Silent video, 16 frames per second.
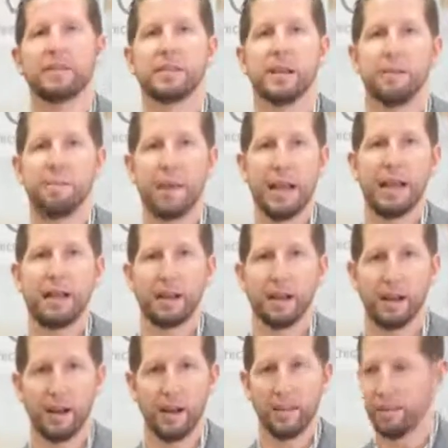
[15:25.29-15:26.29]
to make
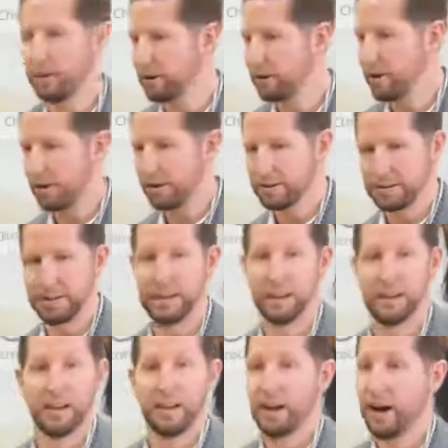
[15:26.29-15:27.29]
uh, the car
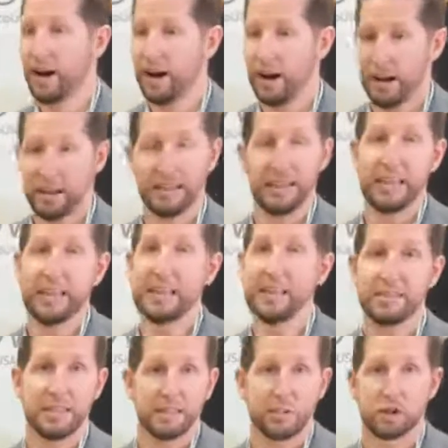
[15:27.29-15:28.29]
seat uh, the
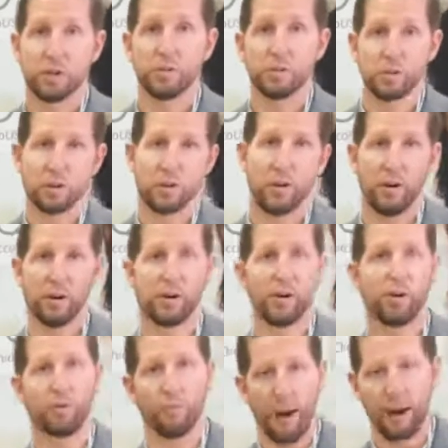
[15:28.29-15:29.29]
easiest to install
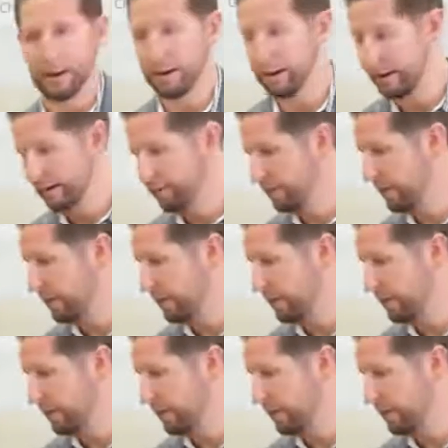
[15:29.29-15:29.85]
correctly.